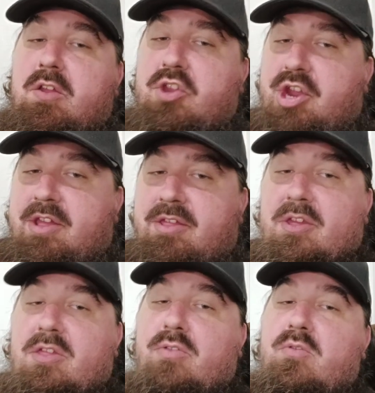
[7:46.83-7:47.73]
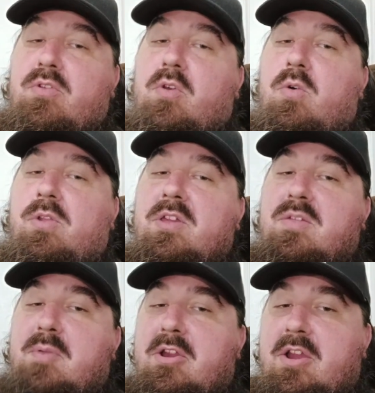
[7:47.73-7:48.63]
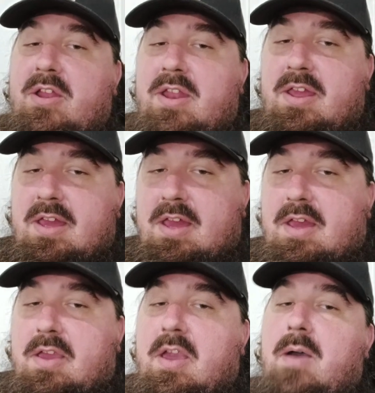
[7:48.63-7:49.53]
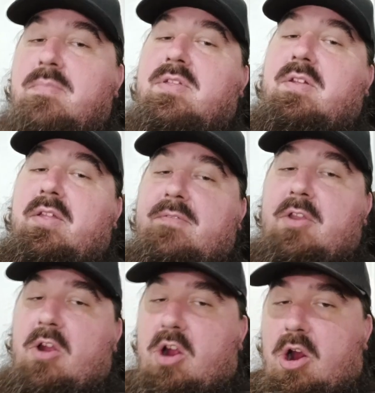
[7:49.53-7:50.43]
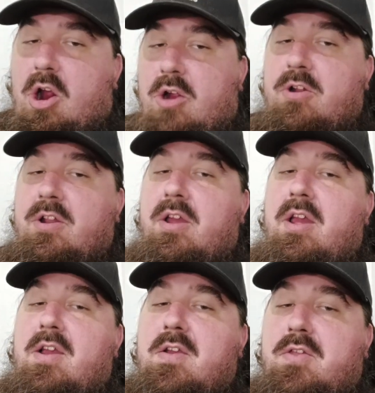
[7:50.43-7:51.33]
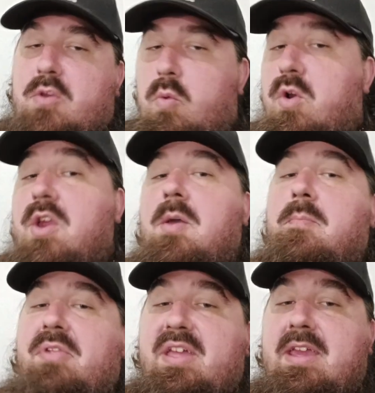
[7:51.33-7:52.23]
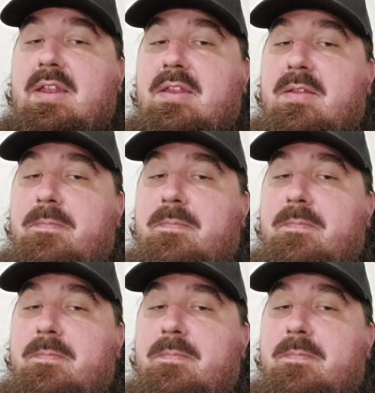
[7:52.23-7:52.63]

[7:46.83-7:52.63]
Jesus, through his Holy Spirit, comes to live in our heart, so we're complete.